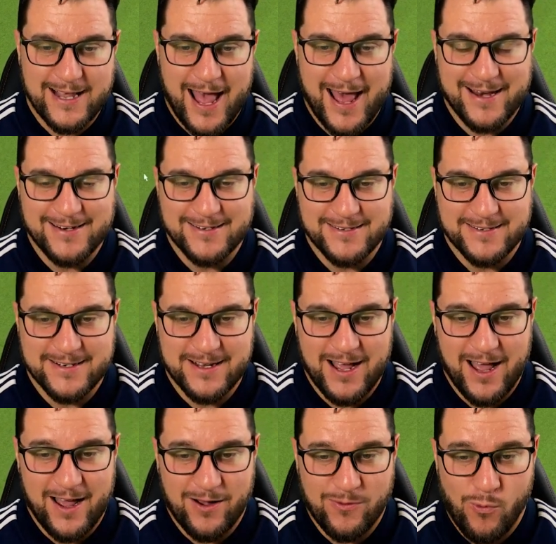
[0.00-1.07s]
and
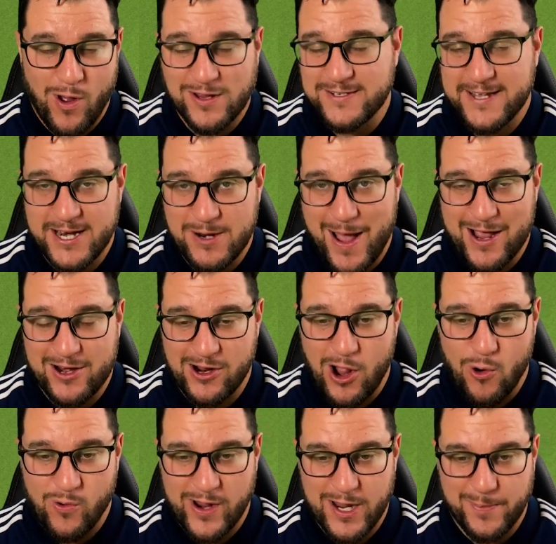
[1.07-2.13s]
one centre-back and a
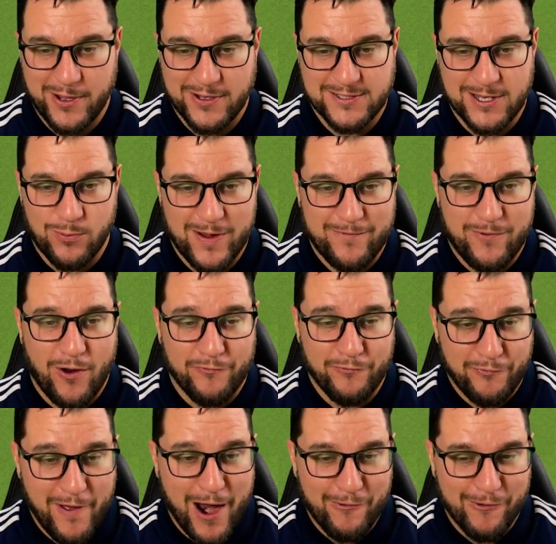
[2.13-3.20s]
goalkeeper. So we've gone
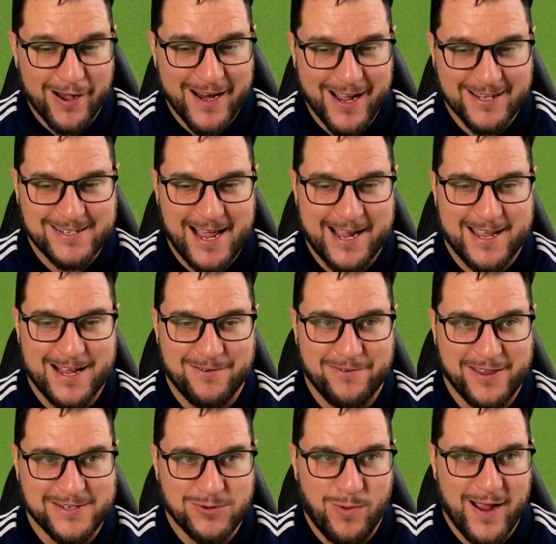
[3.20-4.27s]
very attacking for
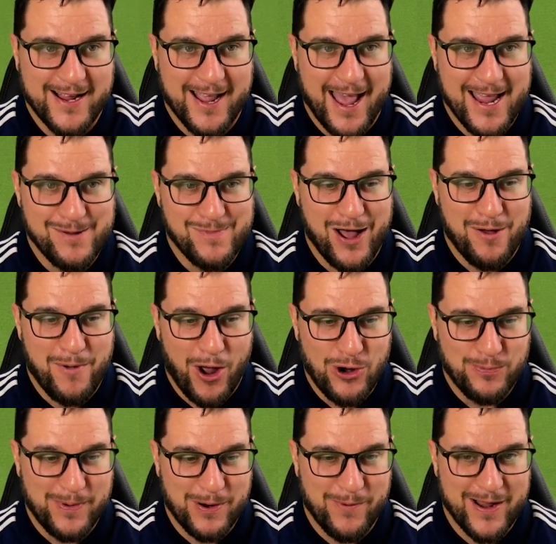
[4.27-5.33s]
this away game. I'm
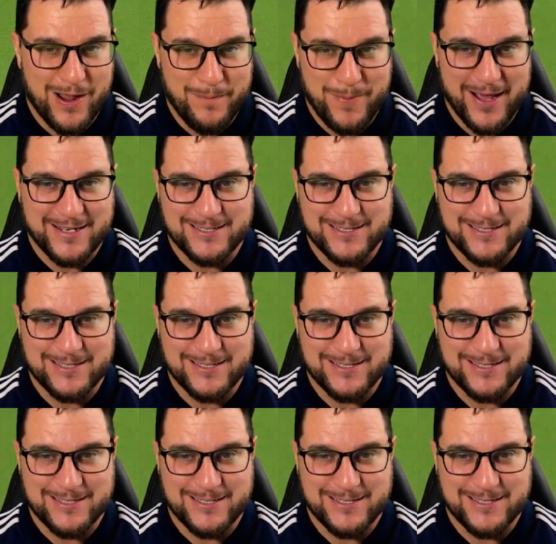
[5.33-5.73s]
hoping we can pick